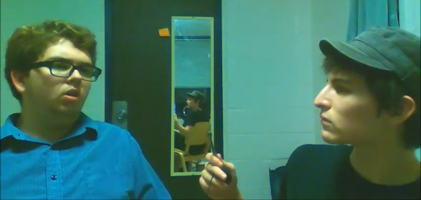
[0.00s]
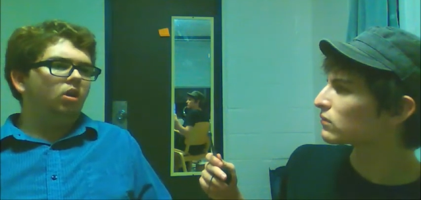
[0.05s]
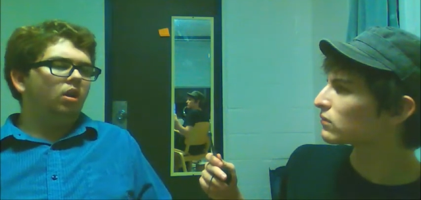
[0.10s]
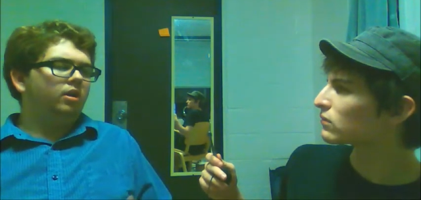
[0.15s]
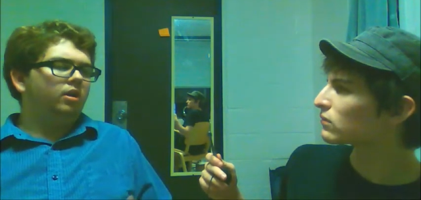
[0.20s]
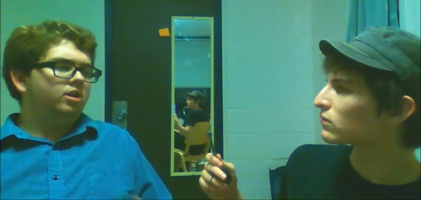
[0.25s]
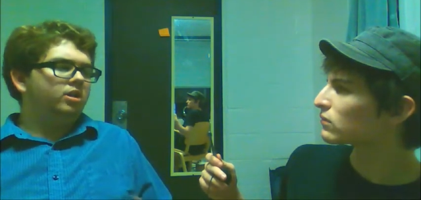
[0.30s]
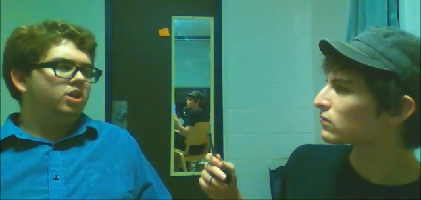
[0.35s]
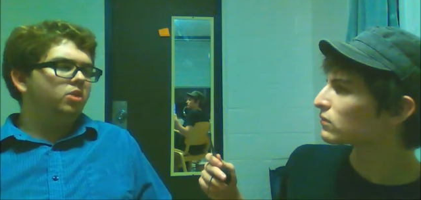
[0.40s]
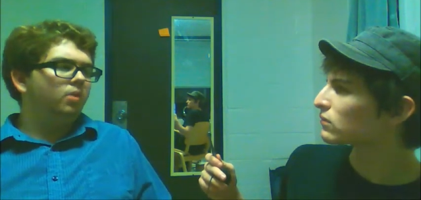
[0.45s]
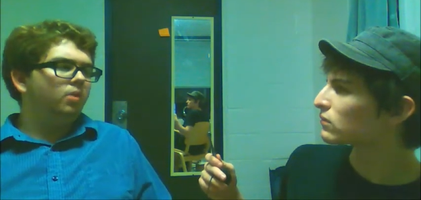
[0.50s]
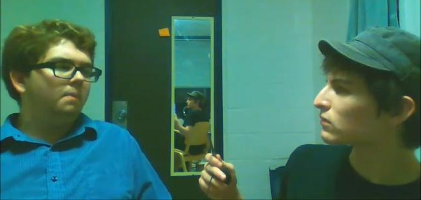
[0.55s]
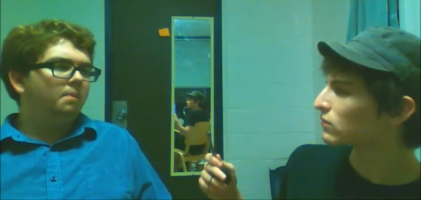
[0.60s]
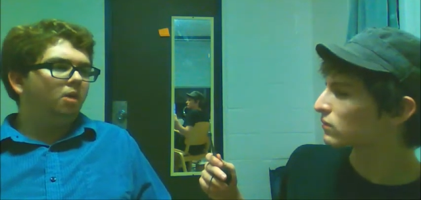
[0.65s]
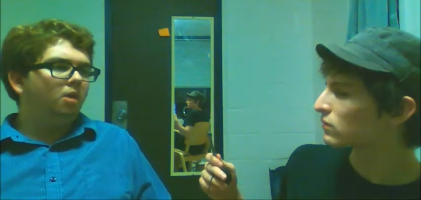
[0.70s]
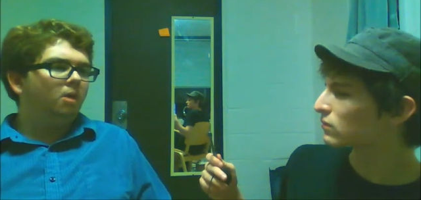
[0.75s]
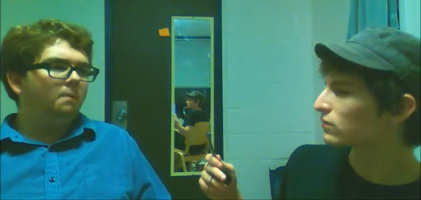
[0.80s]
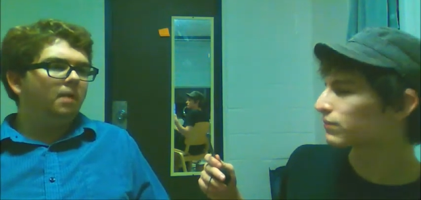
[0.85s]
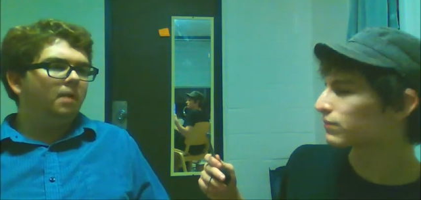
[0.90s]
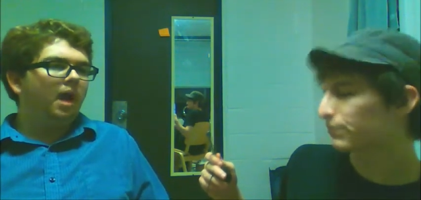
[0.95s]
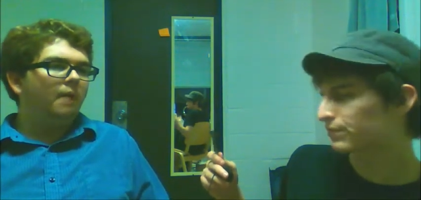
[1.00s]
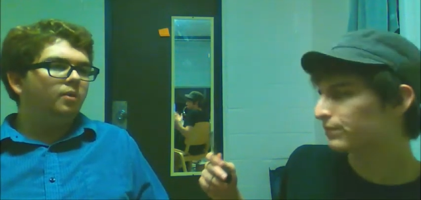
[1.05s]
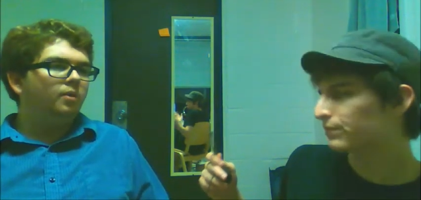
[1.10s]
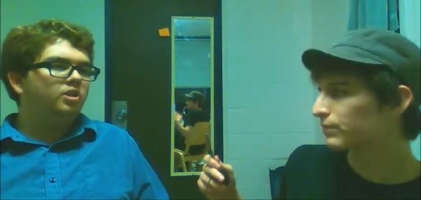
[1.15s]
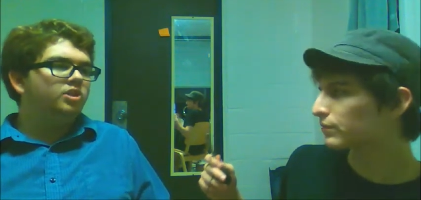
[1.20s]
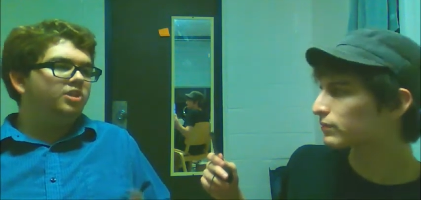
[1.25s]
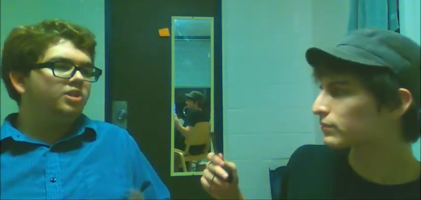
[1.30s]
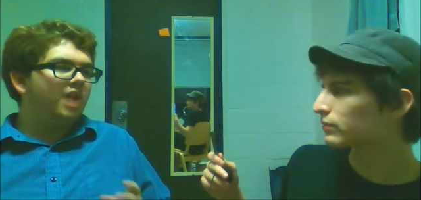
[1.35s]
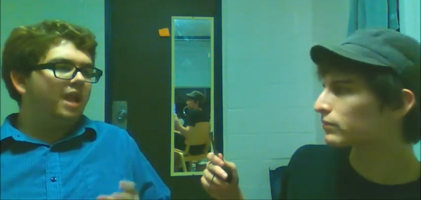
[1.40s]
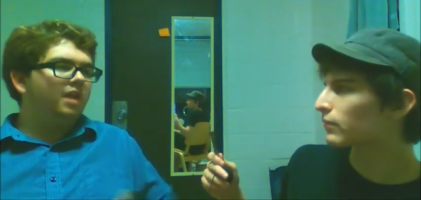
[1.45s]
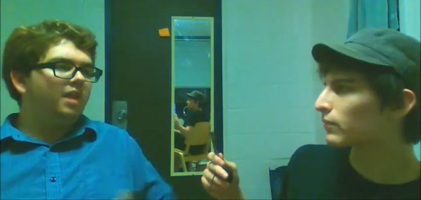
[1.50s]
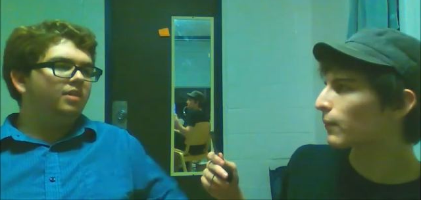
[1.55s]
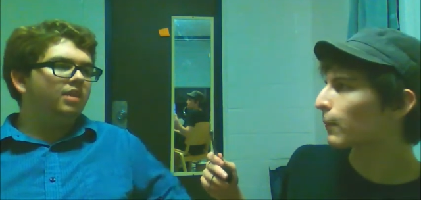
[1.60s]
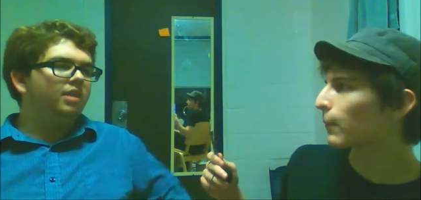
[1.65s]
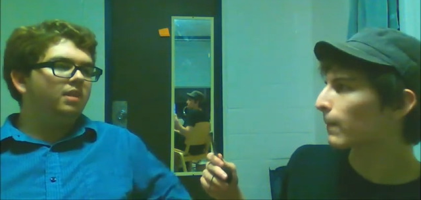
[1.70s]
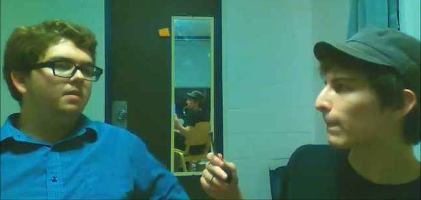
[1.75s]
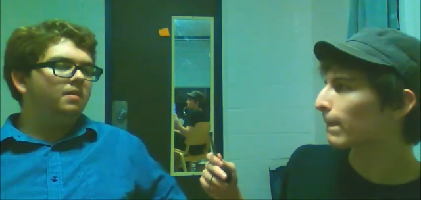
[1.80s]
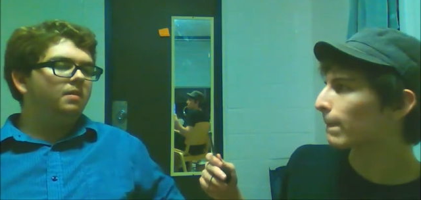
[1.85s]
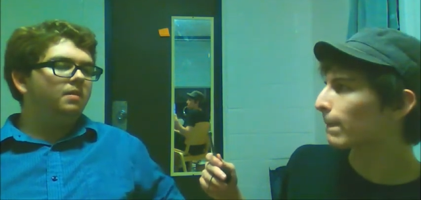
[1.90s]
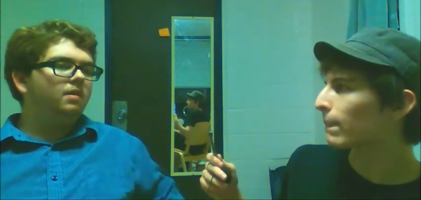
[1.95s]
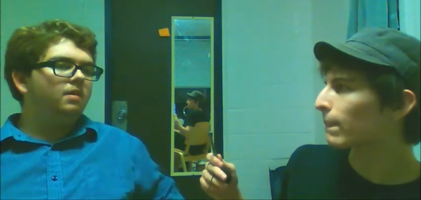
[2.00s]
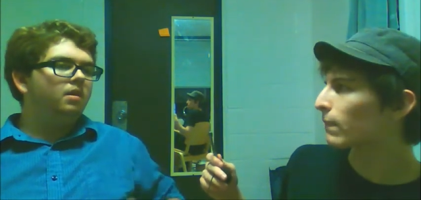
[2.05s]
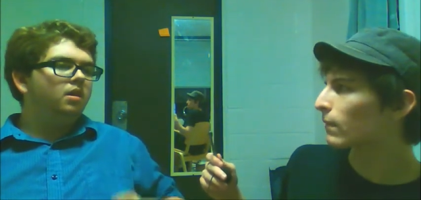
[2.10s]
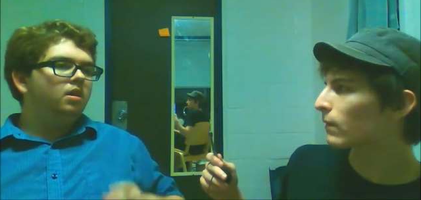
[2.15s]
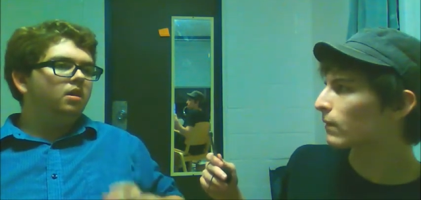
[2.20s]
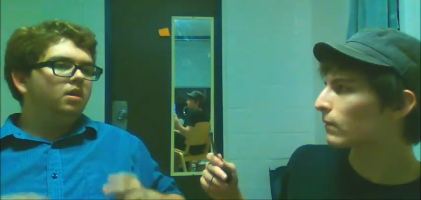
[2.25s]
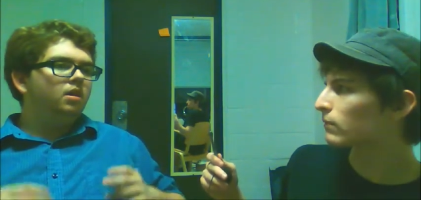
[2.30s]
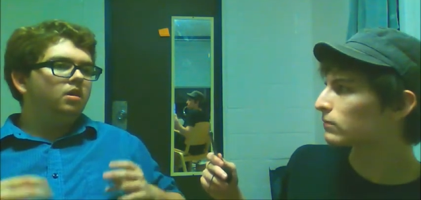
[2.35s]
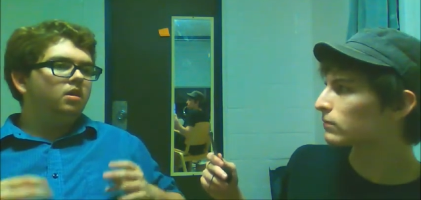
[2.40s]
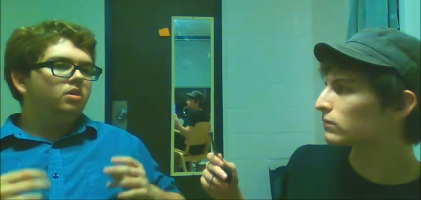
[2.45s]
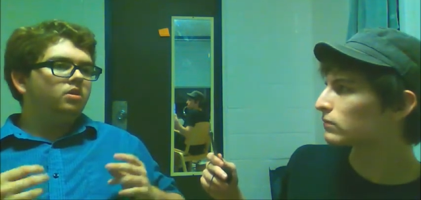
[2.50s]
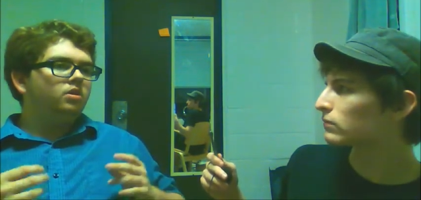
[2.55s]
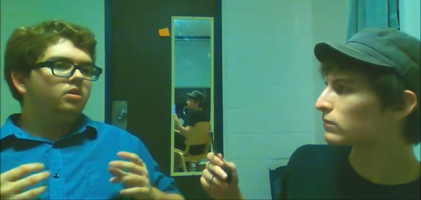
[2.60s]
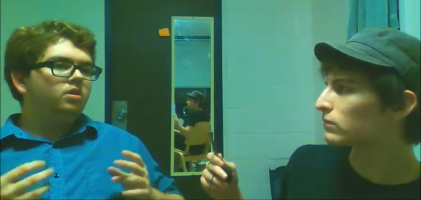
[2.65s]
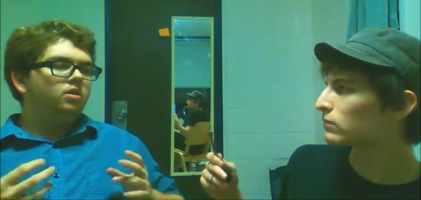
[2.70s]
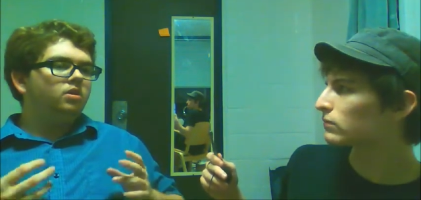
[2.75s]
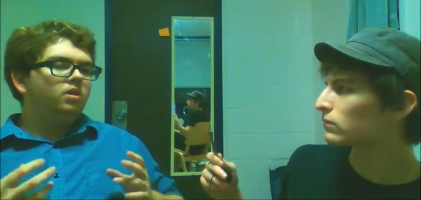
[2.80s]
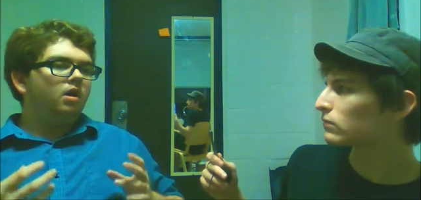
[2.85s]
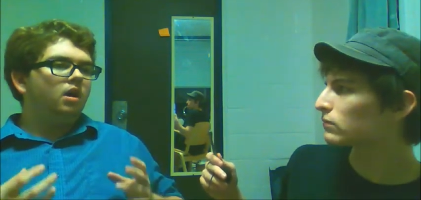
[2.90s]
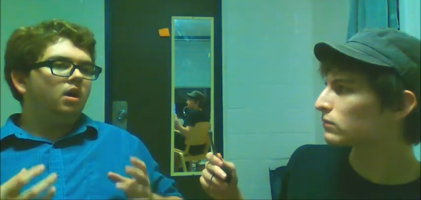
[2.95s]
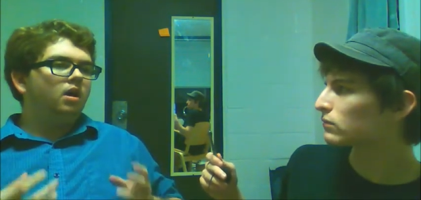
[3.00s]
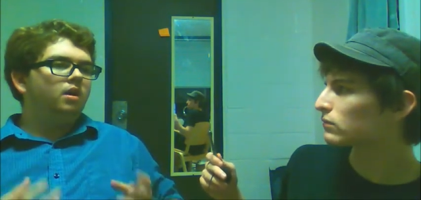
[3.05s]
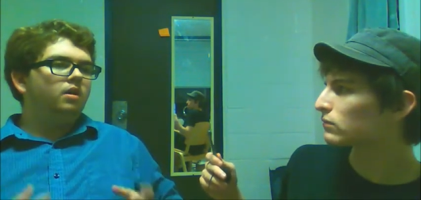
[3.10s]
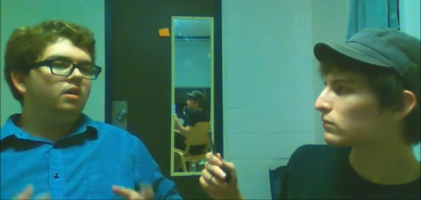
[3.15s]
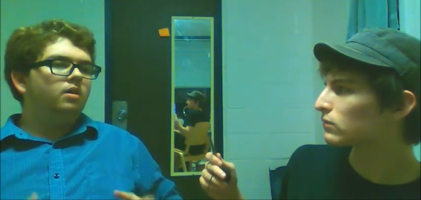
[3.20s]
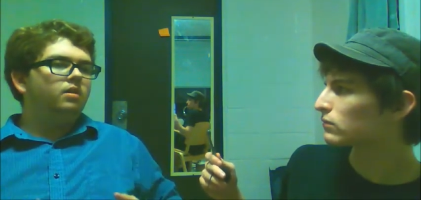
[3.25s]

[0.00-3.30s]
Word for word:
Speaker 1: all a year apart, but I would say that uh,